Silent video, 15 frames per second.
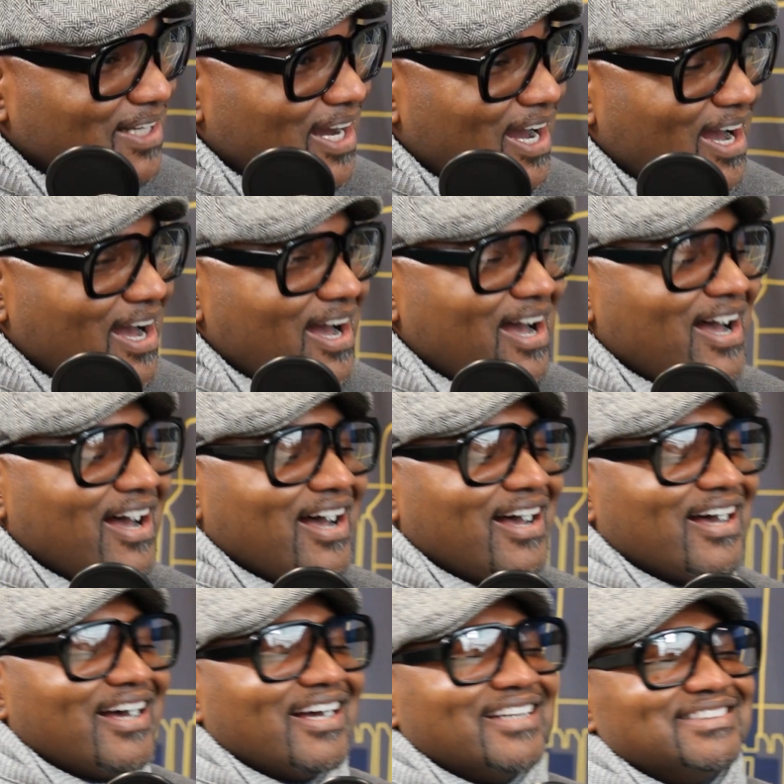
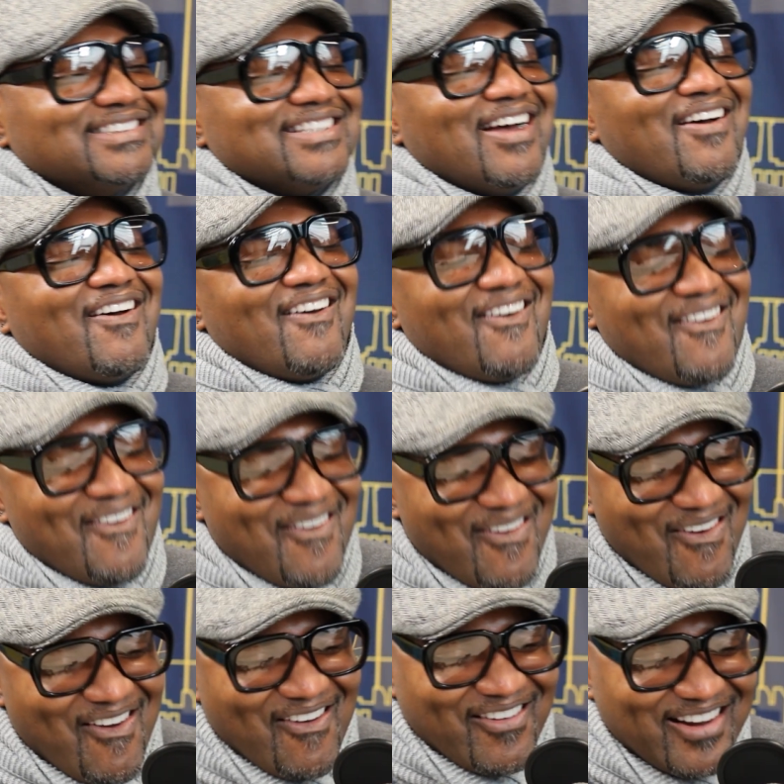Ah,
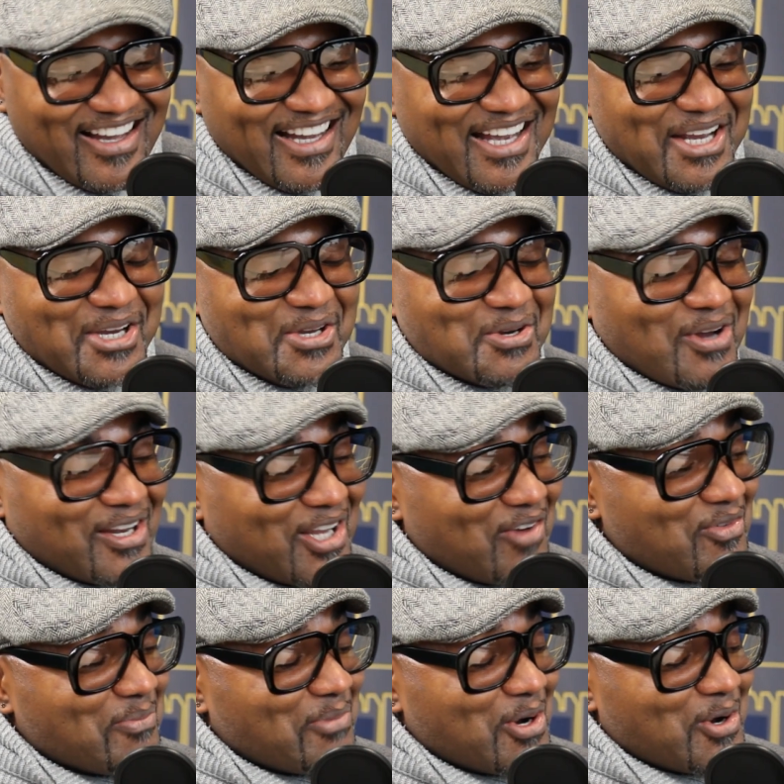I
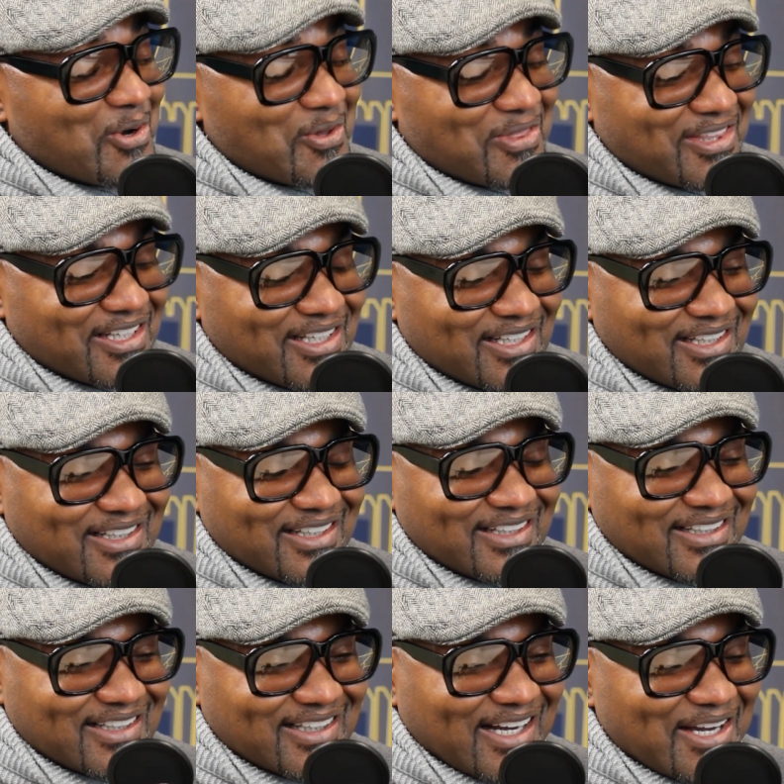love them both.
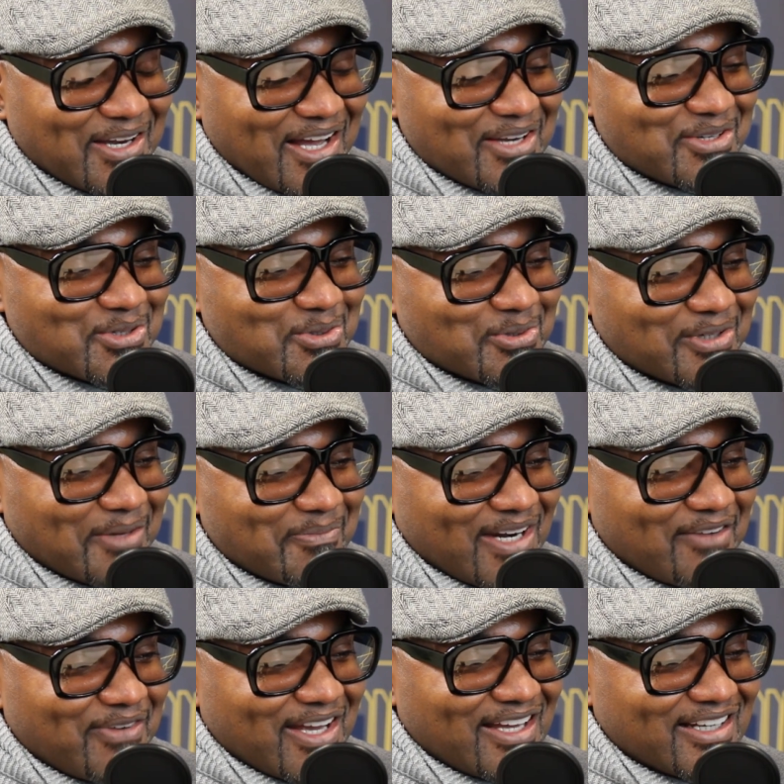I do. I
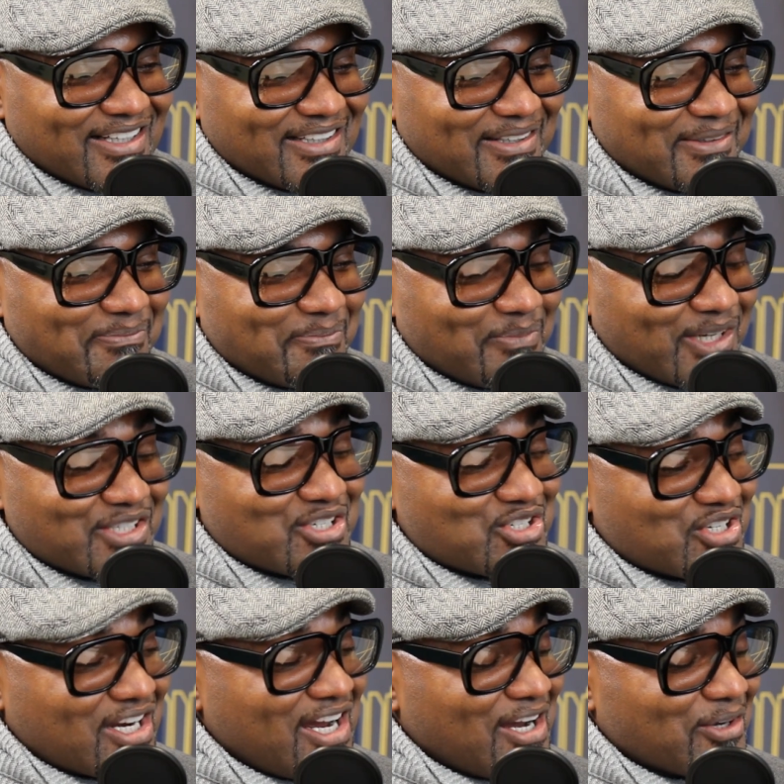mean, I've had a bunch of
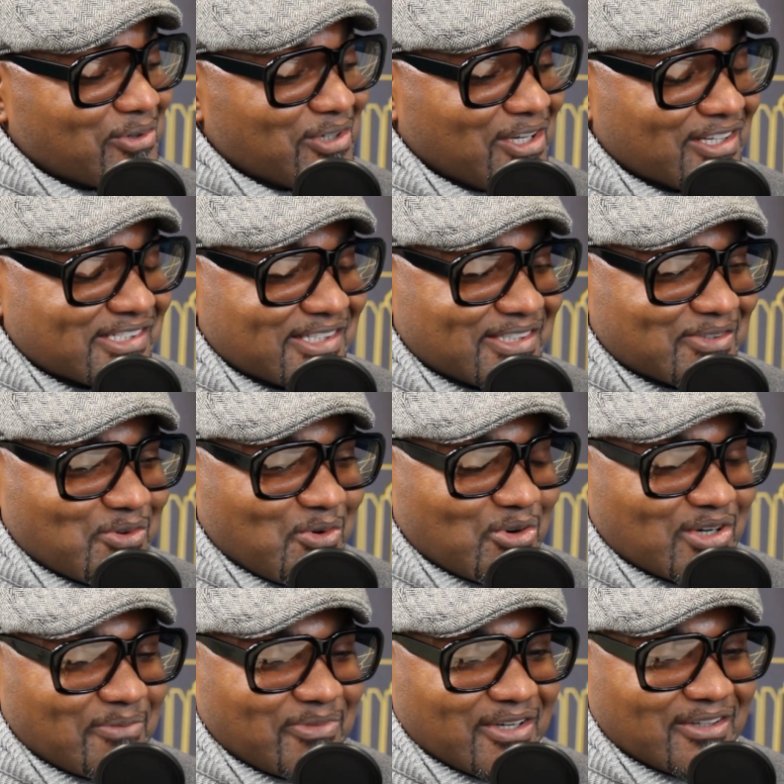Chicago dogs as
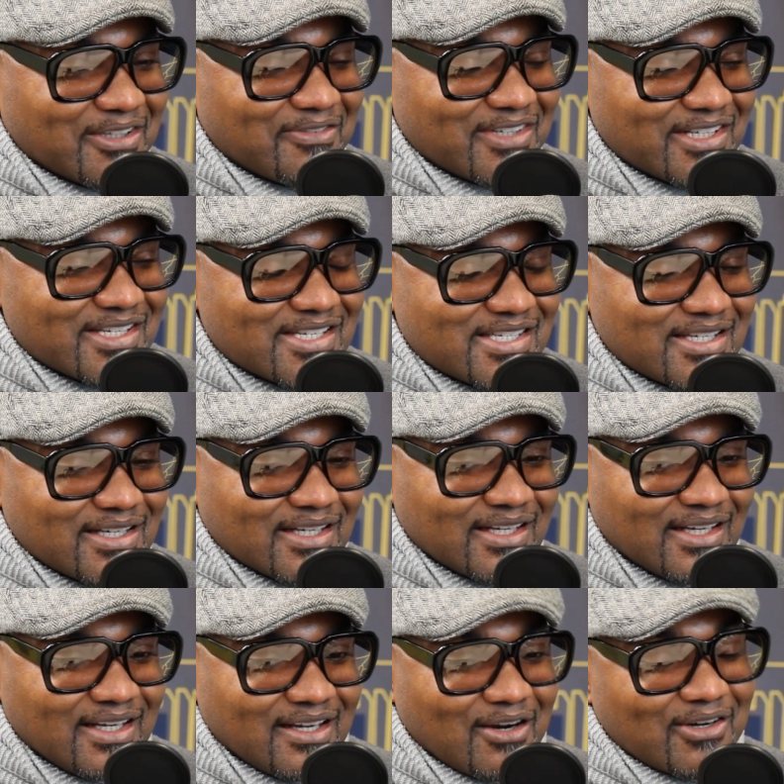growing up there, living in the city,
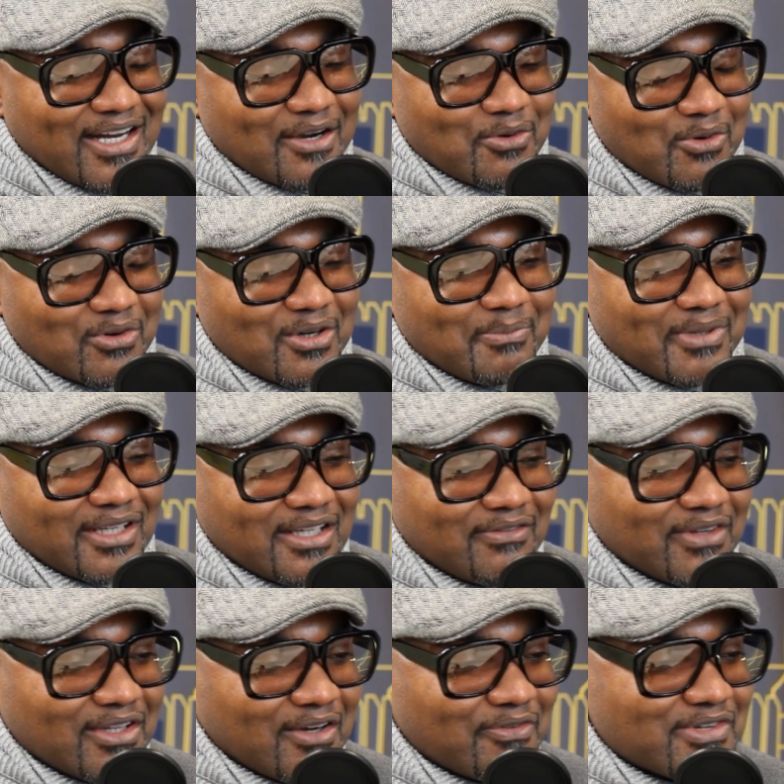or not growing up, but
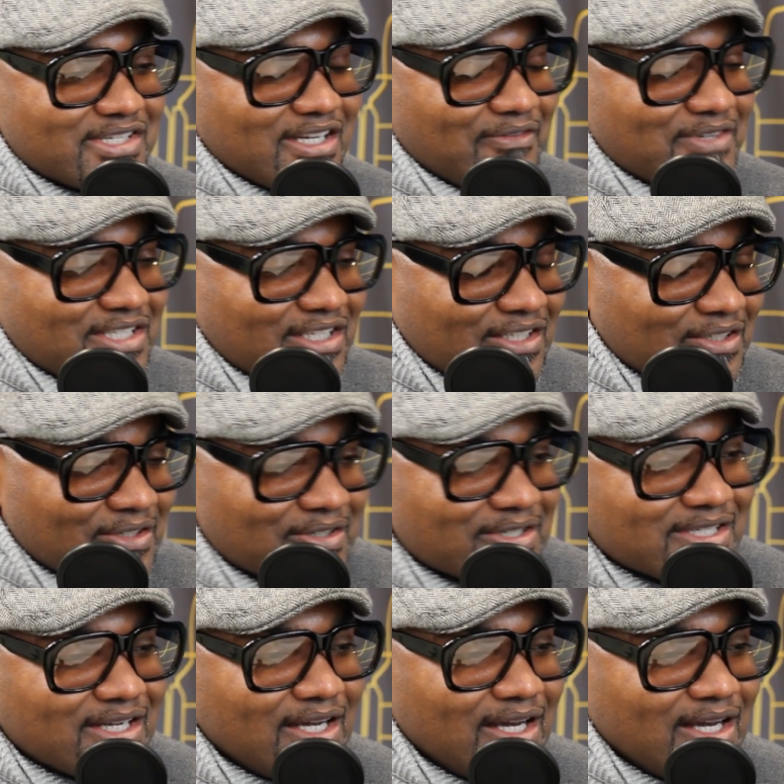living there for 17 years.